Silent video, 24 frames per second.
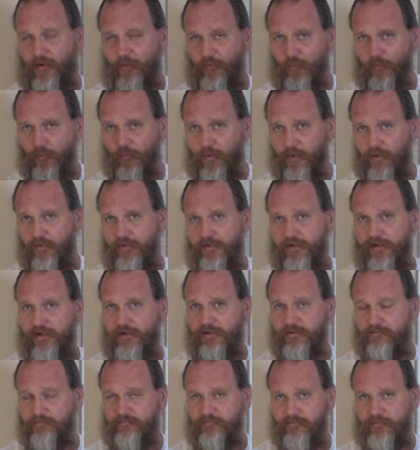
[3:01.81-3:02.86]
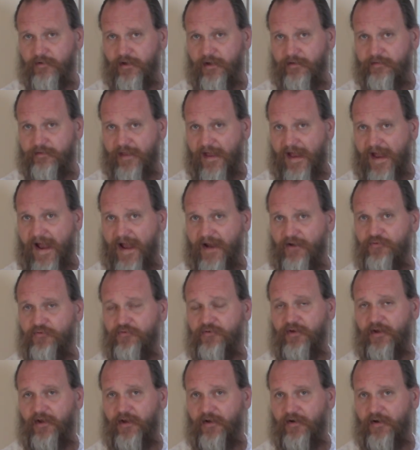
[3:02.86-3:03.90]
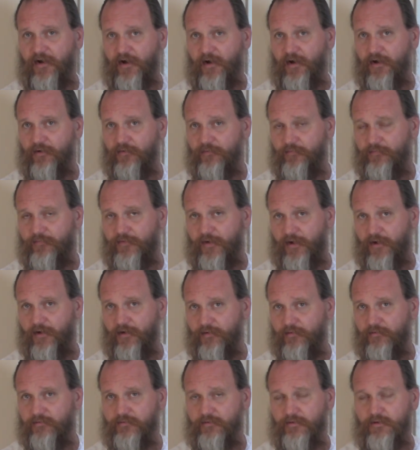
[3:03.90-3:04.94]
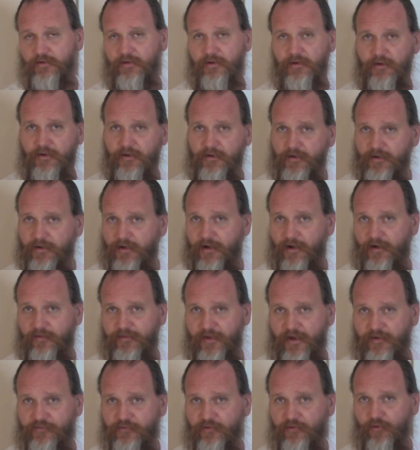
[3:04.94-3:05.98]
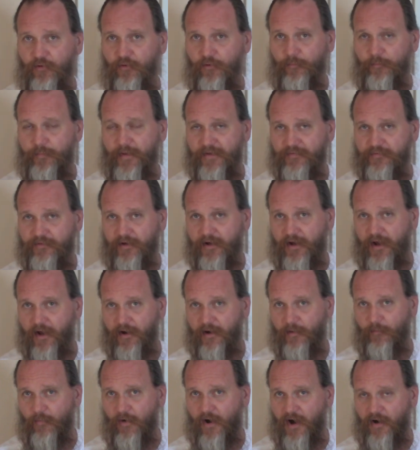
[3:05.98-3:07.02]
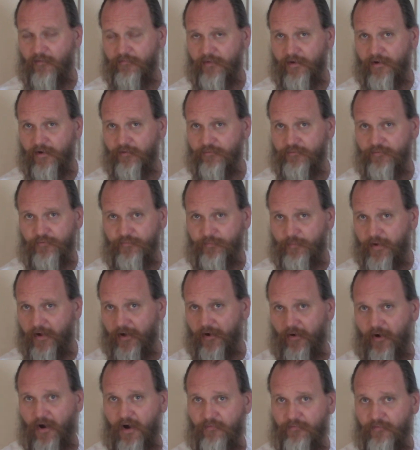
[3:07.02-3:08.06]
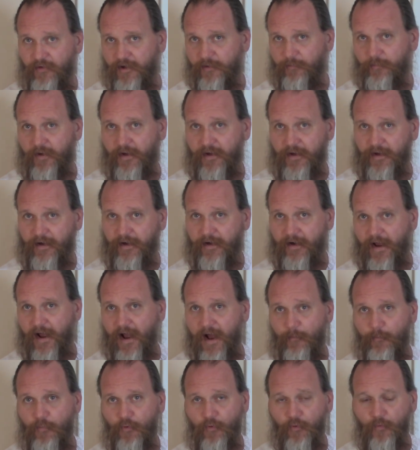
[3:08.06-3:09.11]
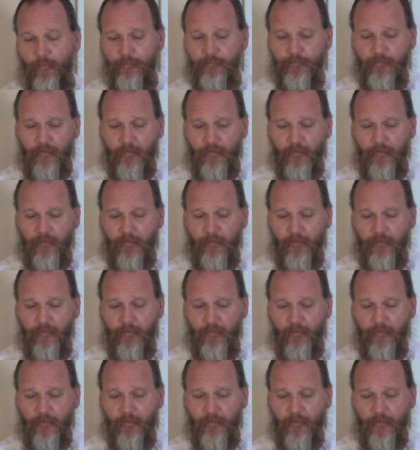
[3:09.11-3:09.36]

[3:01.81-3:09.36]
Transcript: really attached, and they're you know, it takes a little bit to cut them off. They don't just pick off like picking an apple.